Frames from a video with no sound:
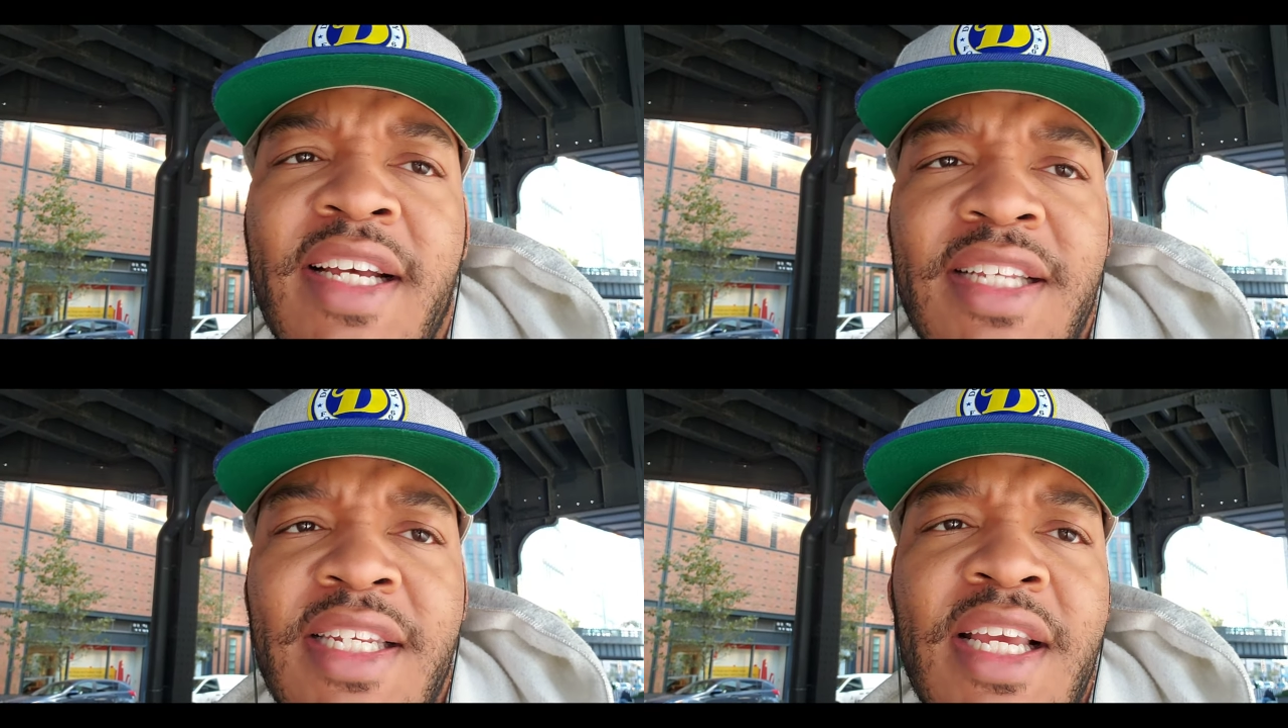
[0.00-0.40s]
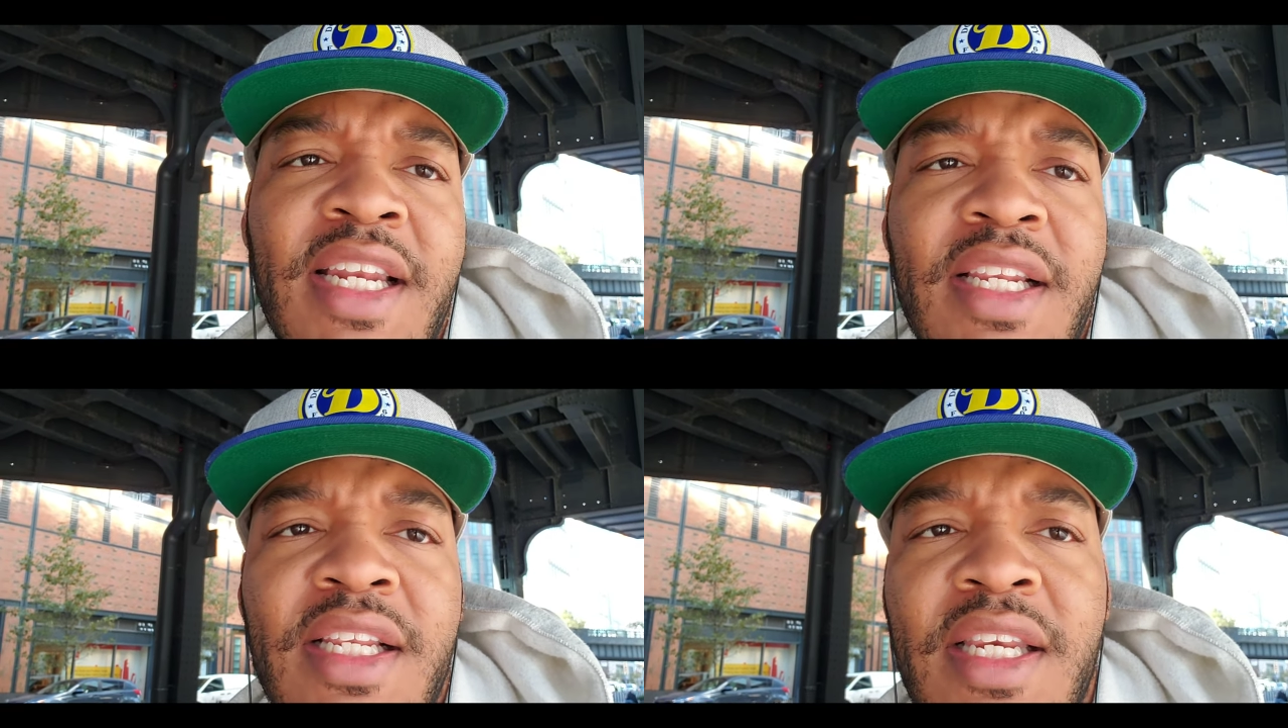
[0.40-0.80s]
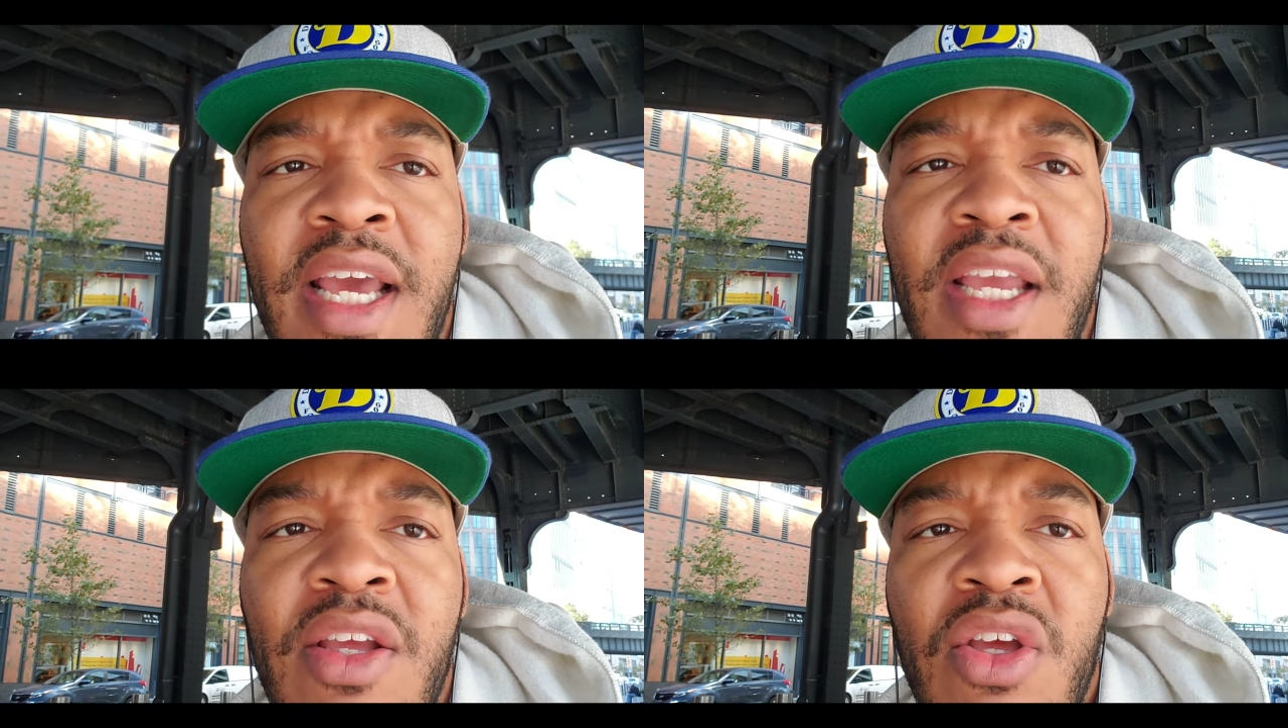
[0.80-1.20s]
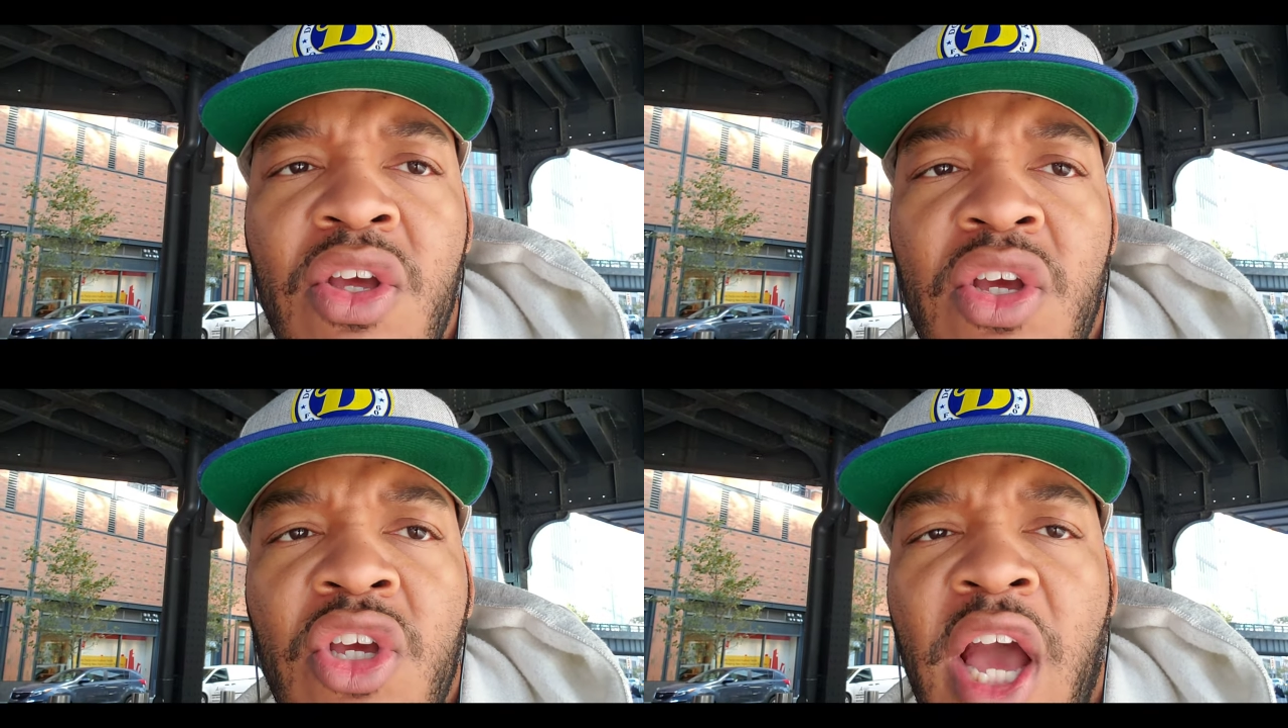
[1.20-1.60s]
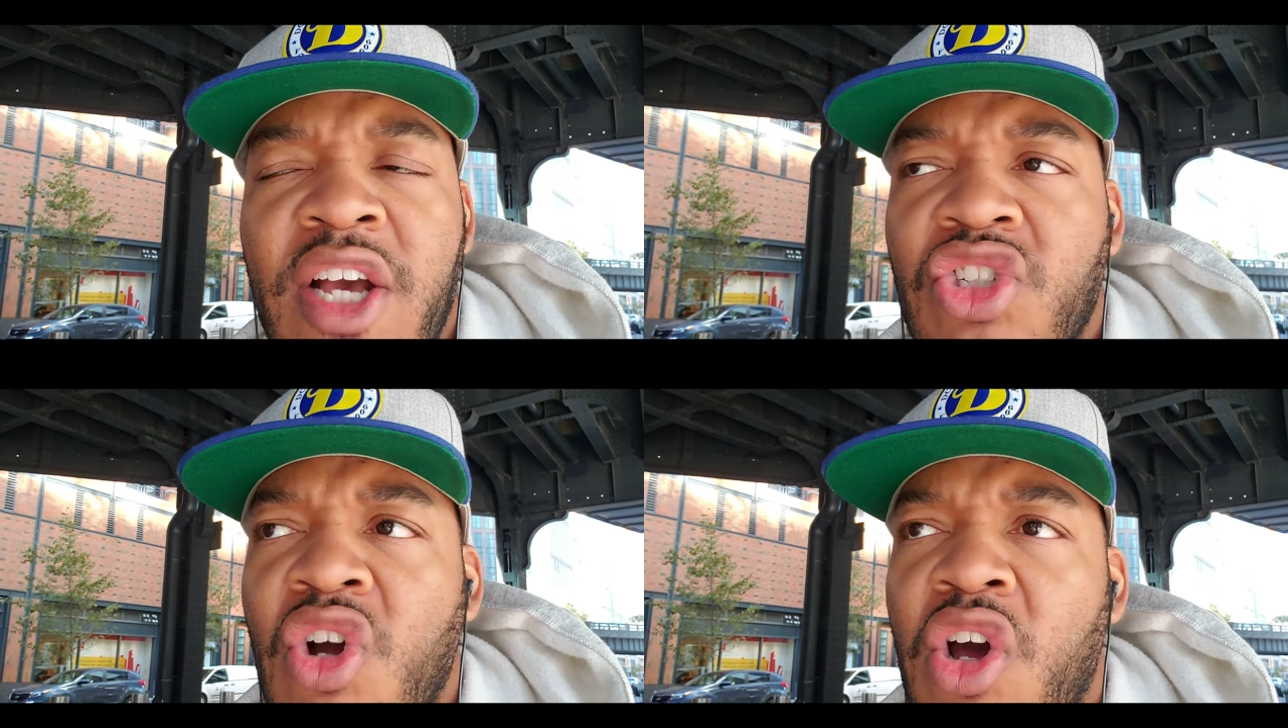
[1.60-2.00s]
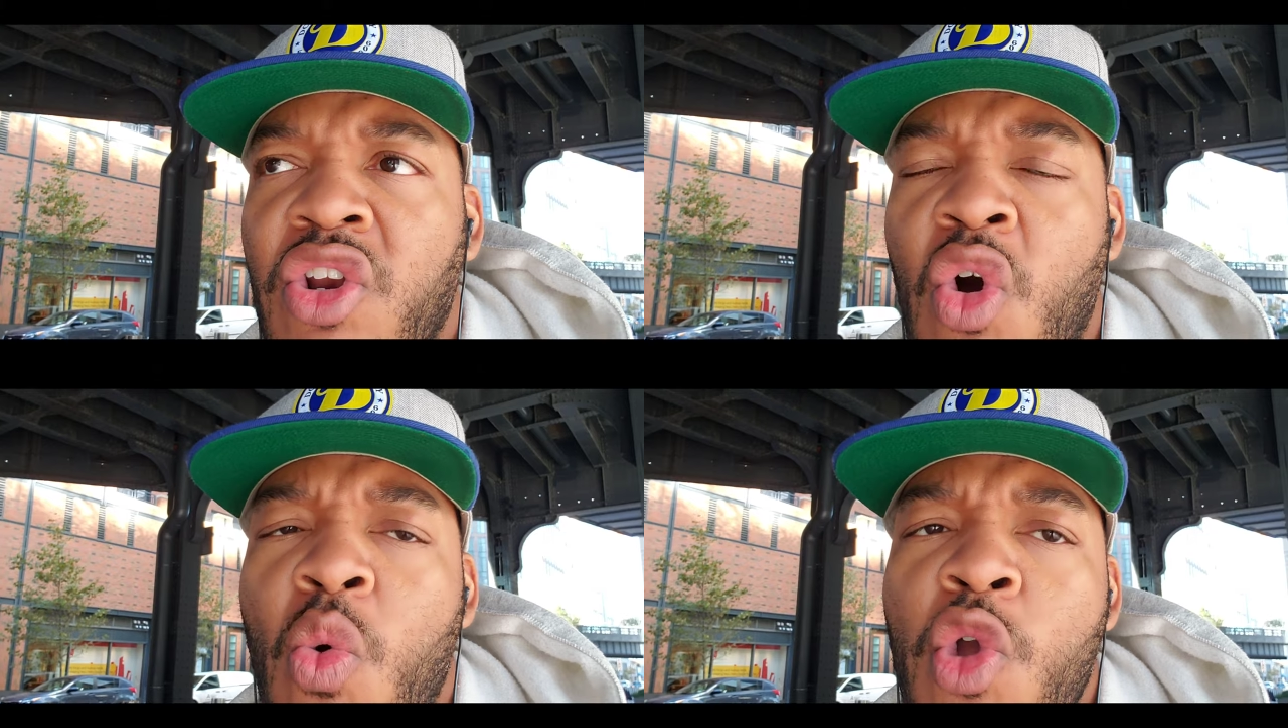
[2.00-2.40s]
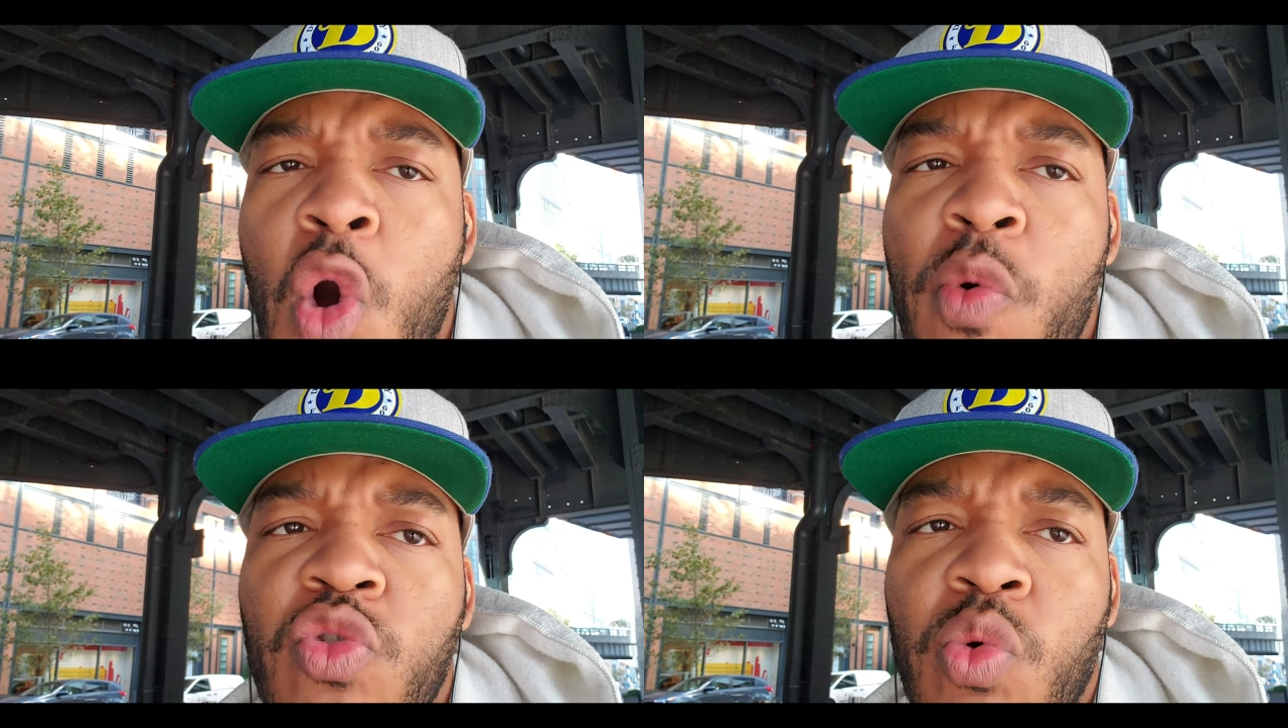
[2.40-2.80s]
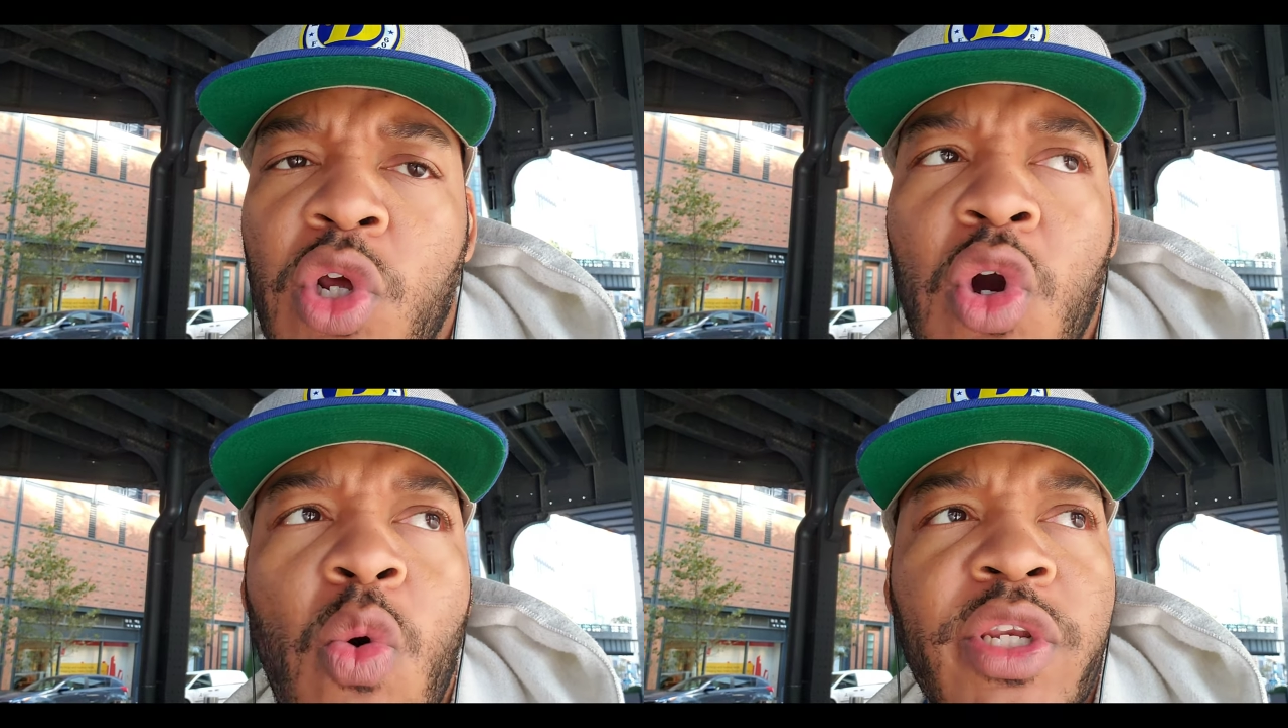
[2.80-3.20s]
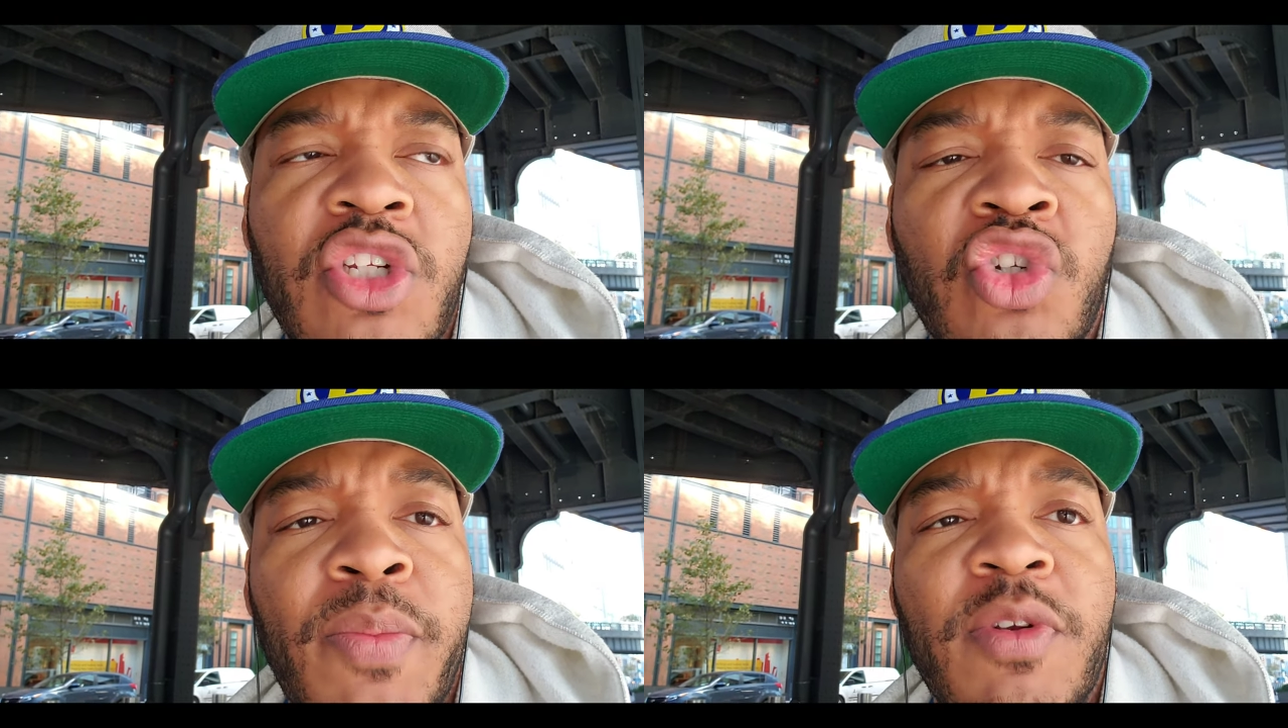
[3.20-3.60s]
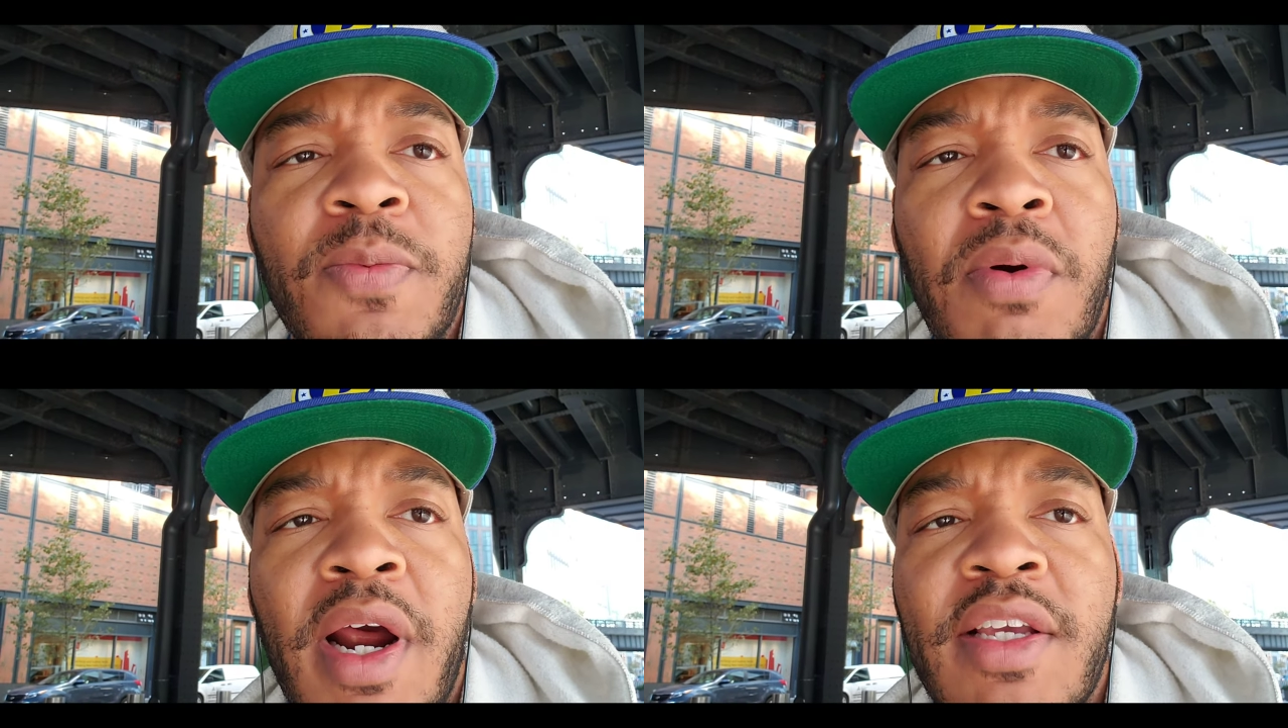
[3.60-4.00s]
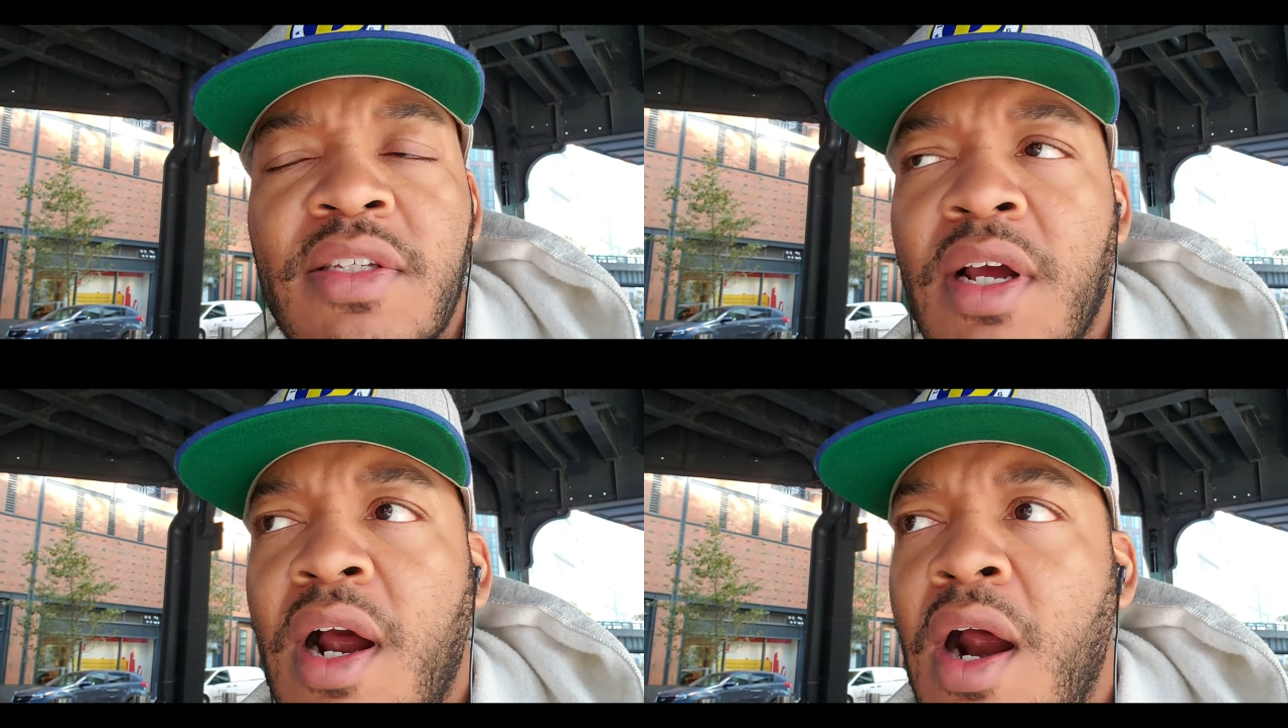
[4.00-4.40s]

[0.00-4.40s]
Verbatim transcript: Because at the end of the day, as y'all know, we always want to go with the cheapest price.